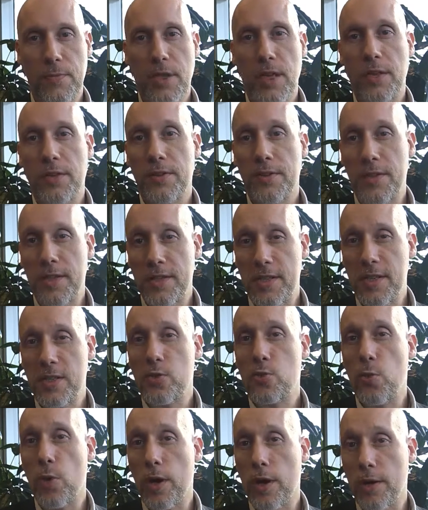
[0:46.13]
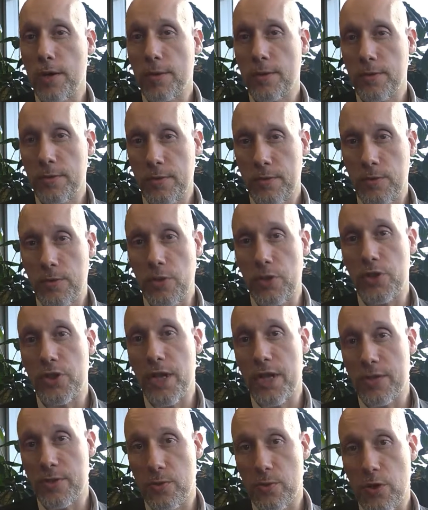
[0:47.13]
This is where the
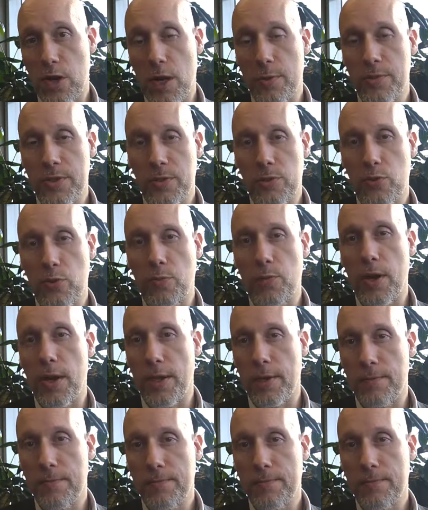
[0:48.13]
jester comes into play.